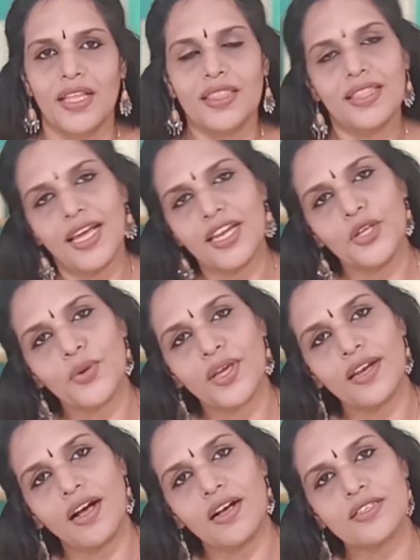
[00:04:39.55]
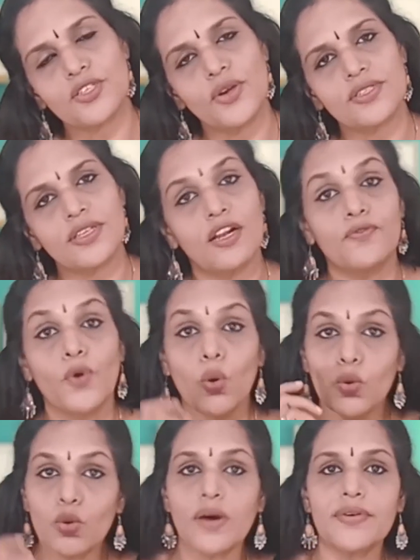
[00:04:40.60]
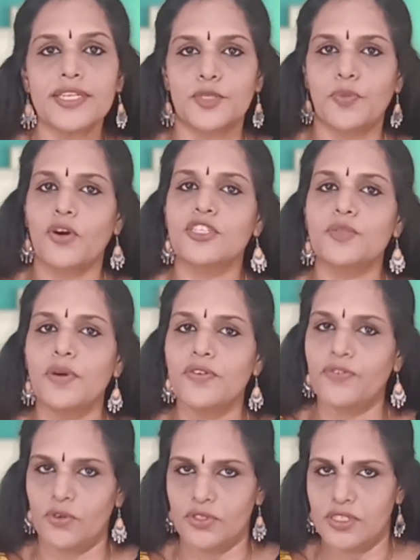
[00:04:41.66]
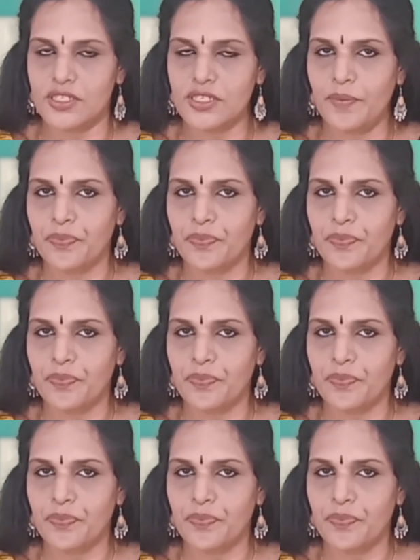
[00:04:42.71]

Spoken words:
Then you can ask yourself, who are responsible for this?